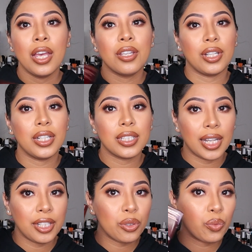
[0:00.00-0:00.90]
So I
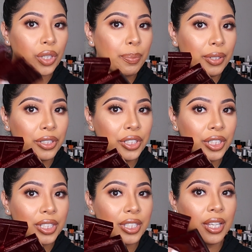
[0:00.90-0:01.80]
decided to
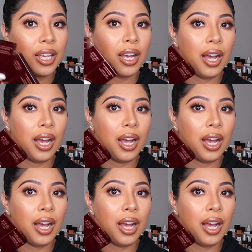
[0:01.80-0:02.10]
repurchase